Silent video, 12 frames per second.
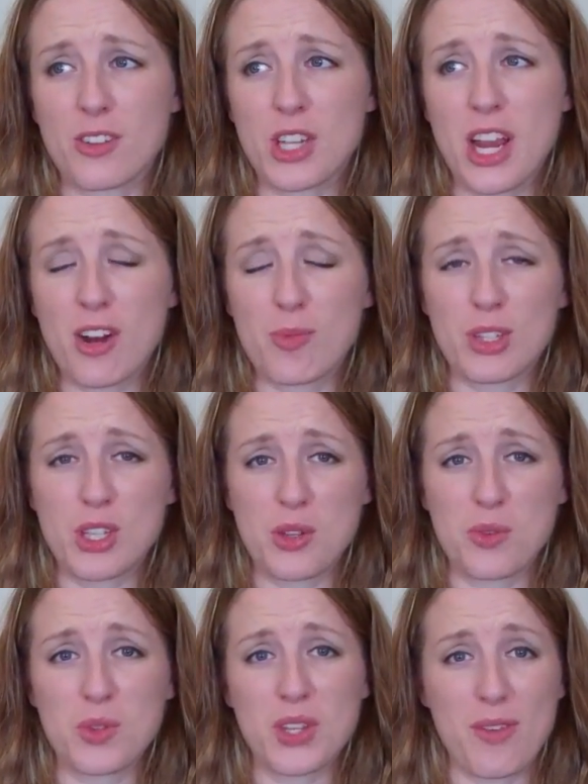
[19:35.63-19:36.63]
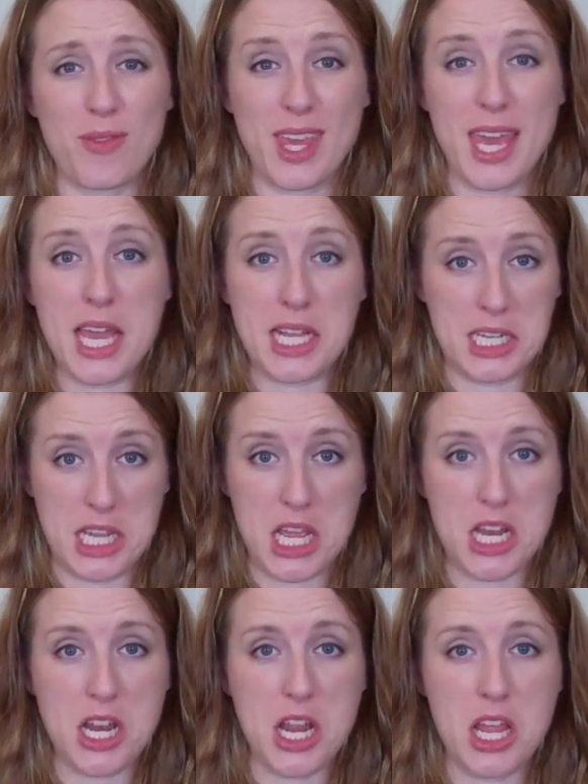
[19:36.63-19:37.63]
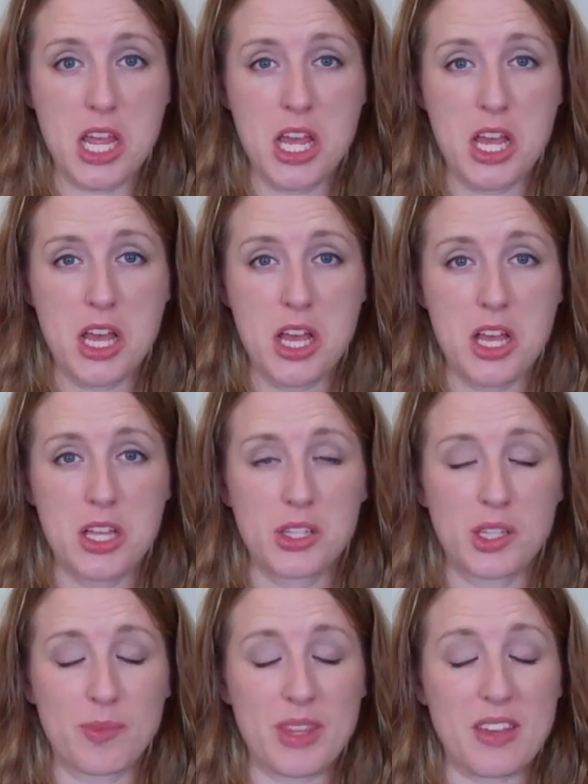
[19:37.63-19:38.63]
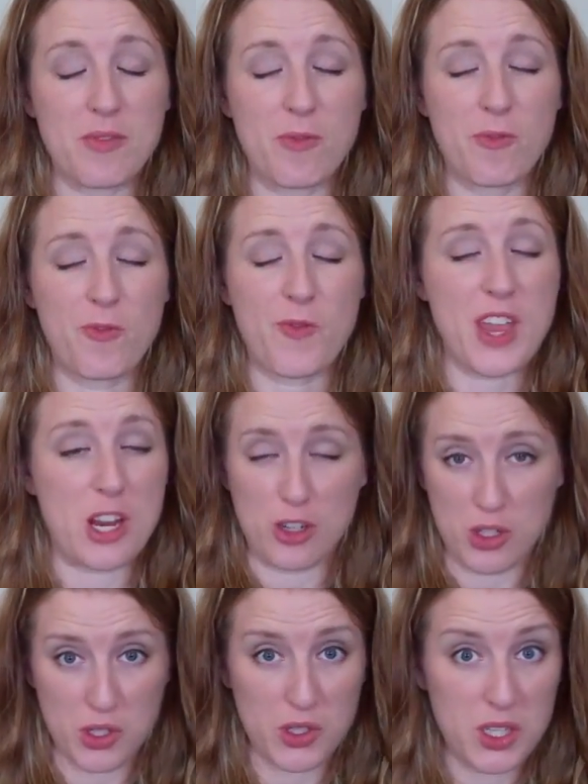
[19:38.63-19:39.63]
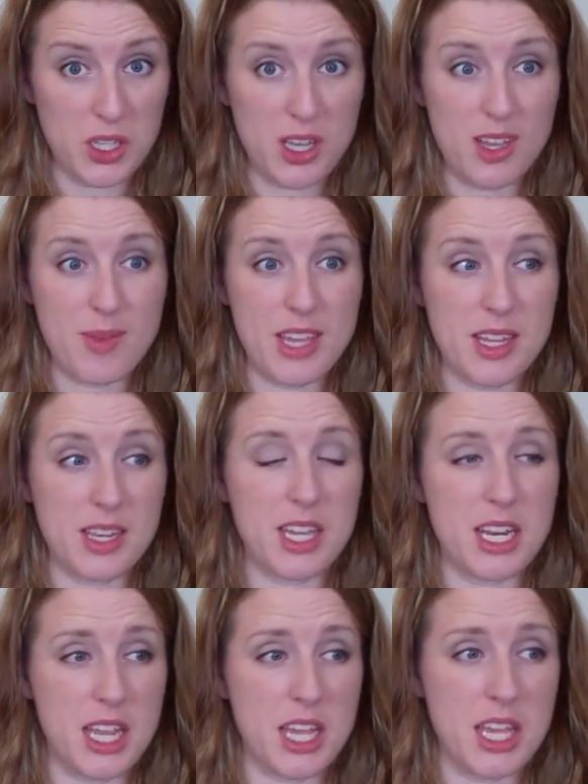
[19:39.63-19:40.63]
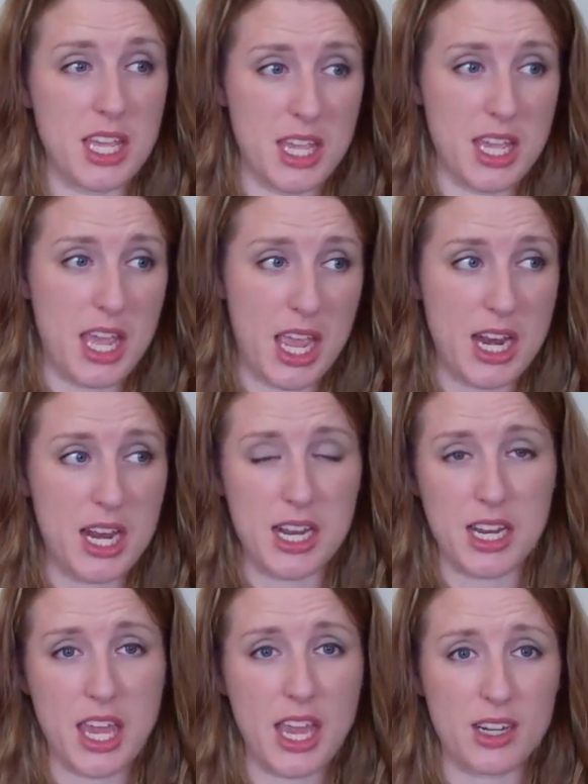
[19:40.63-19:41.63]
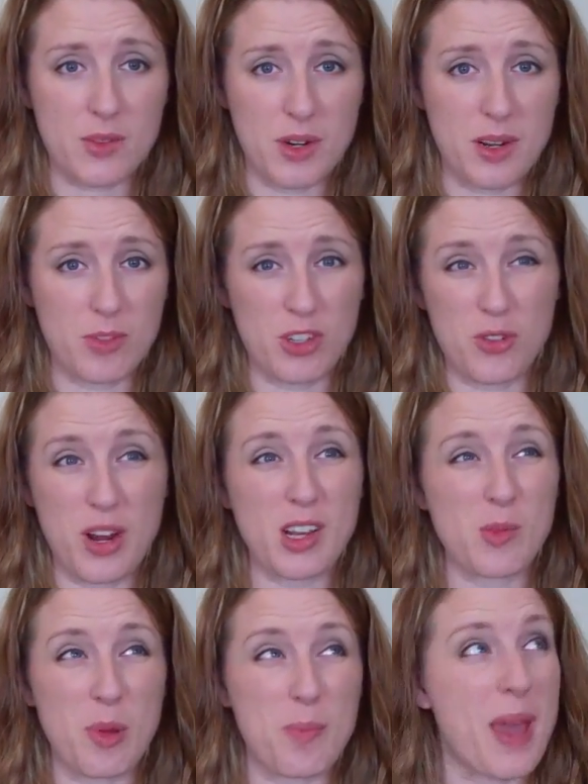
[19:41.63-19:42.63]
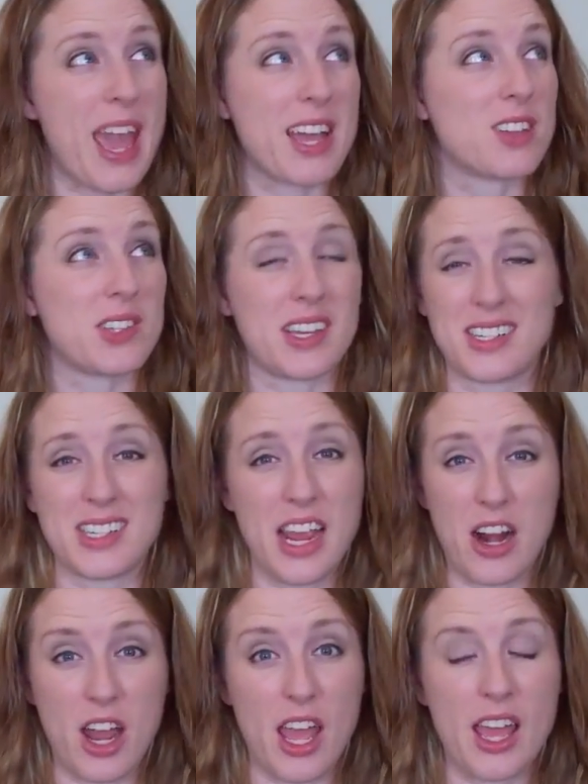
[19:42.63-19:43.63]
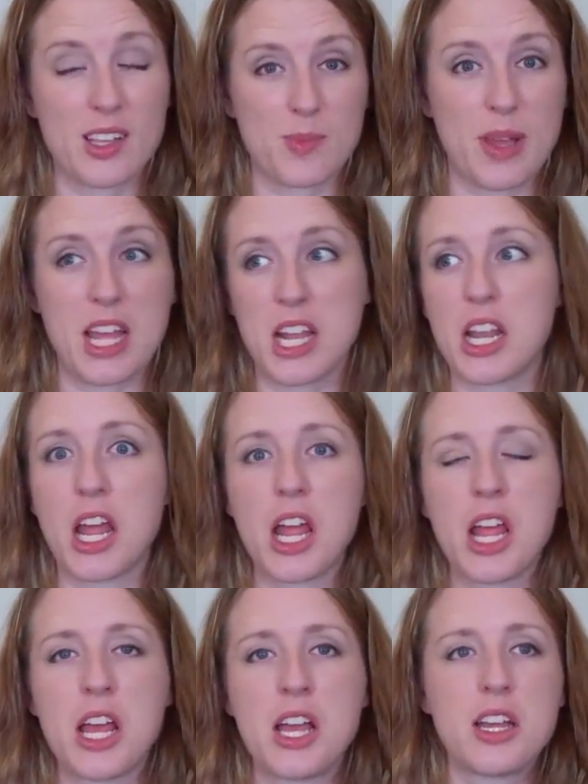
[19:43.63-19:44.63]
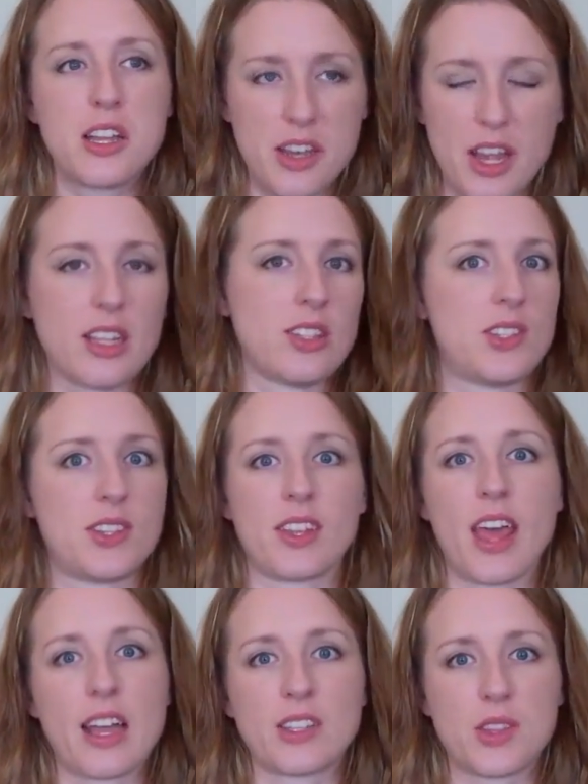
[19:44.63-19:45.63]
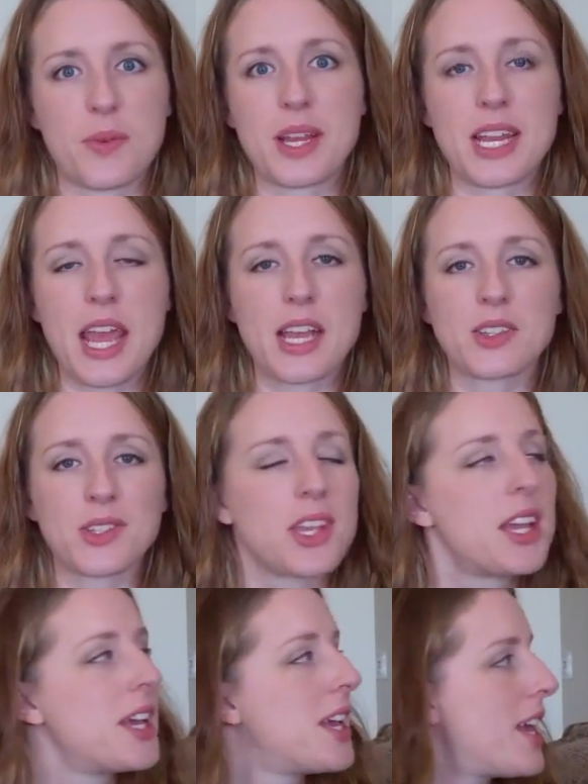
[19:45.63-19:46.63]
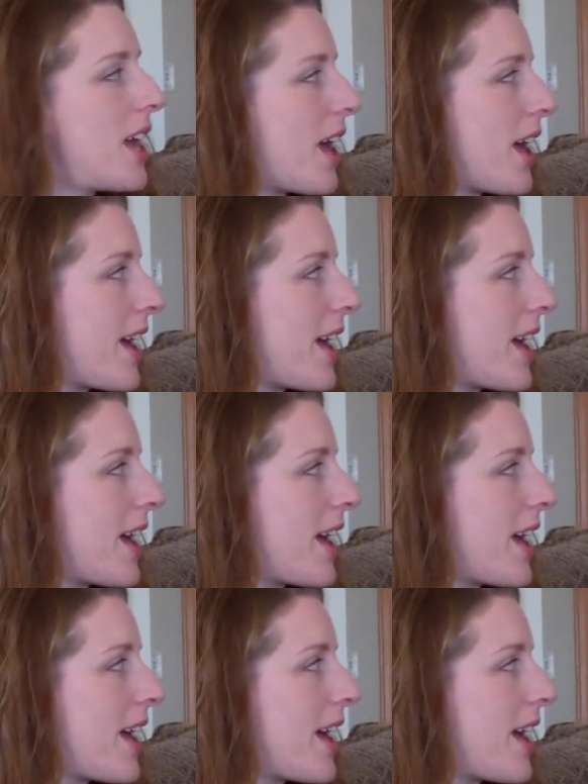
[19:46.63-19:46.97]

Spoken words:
Their terrible twos have kicked in something fierce. I mean, getting hit and kicked when I'm just trying to put pants on Tara has been nuts the last 3 days.